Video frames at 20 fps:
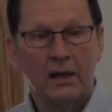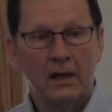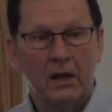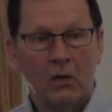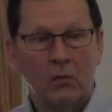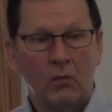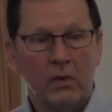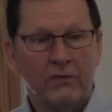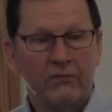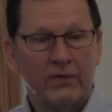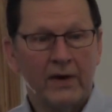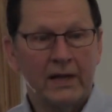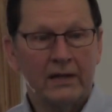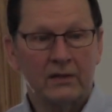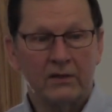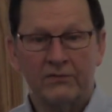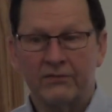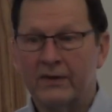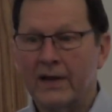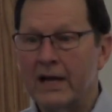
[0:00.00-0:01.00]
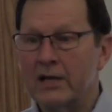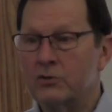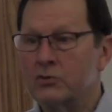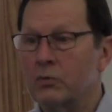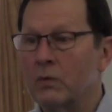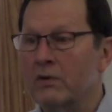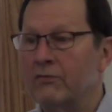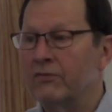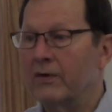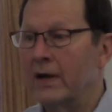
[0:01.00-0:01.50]
We fight the flesh, we
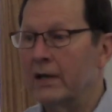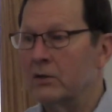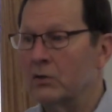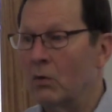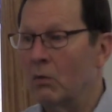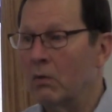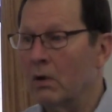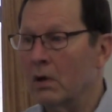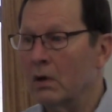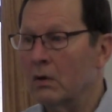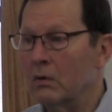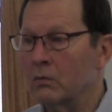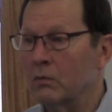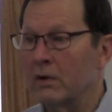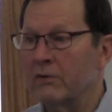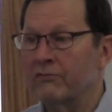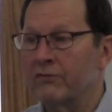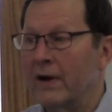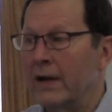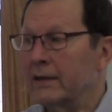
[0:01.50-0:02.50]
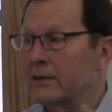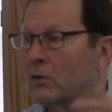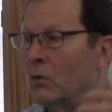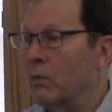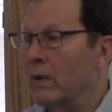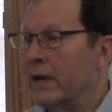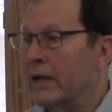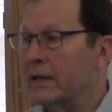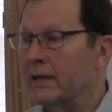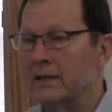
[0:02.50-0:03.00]
fight the world, we fight the
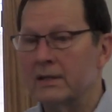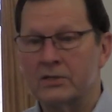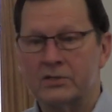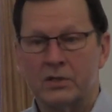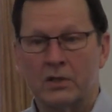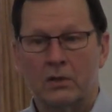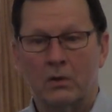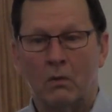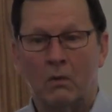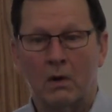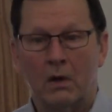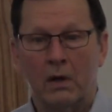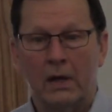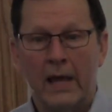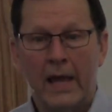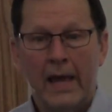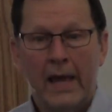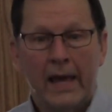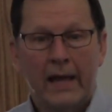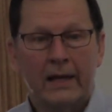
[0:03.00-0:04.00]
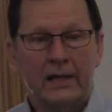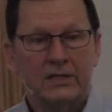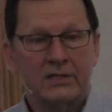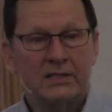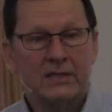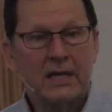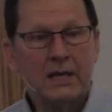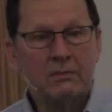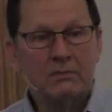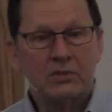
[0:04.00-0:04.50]
wickedness in the world. And it
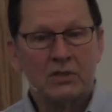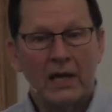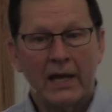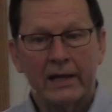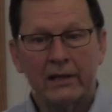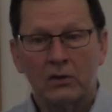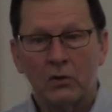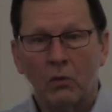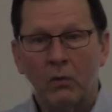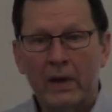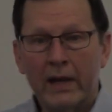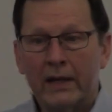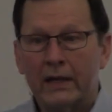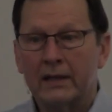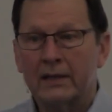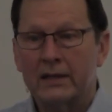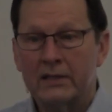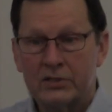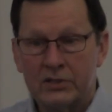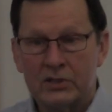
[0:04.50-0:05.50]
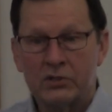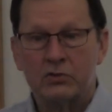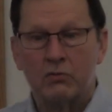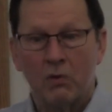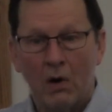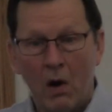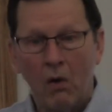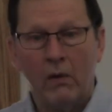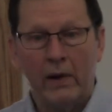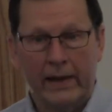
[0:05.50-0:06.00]
seems like the wickedness is
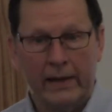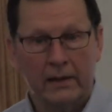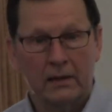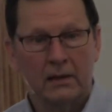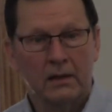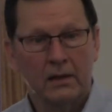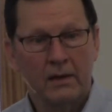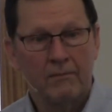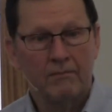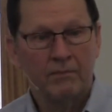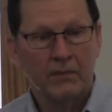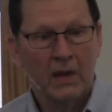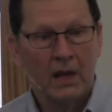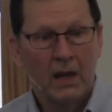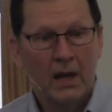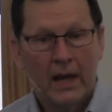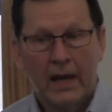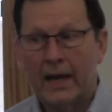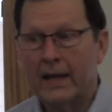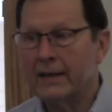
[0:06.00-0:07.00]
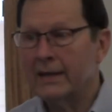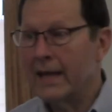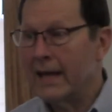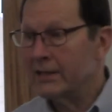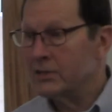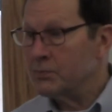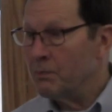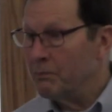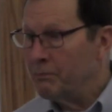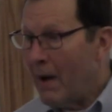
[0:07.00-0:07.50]
growing. And that's
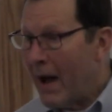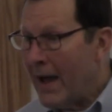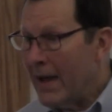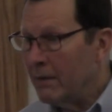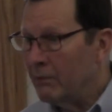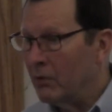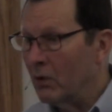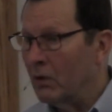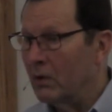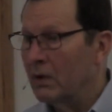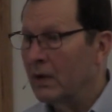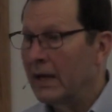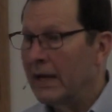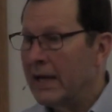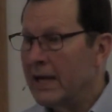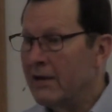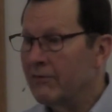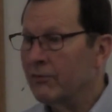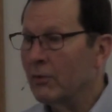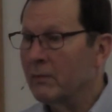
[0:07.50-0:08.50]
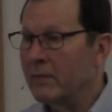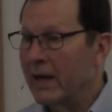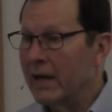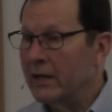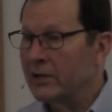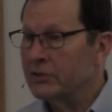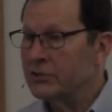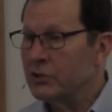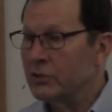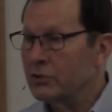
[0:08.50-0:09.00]
Bible. Evil men
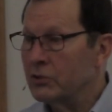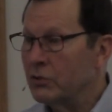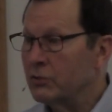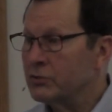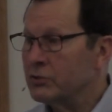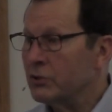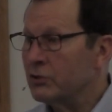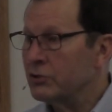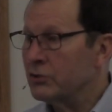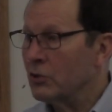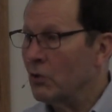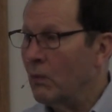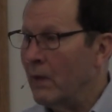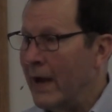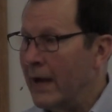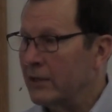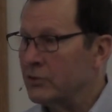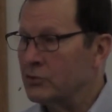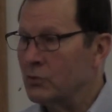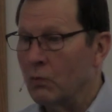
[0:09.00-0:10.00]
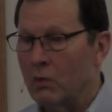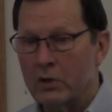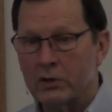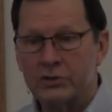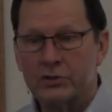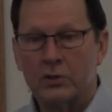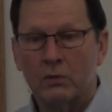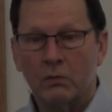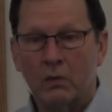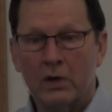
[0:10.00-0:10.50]
and seducers shall wax worse
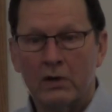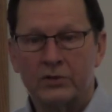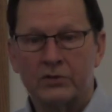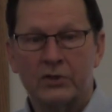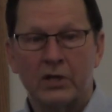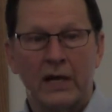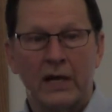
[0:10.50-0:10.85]
and worse,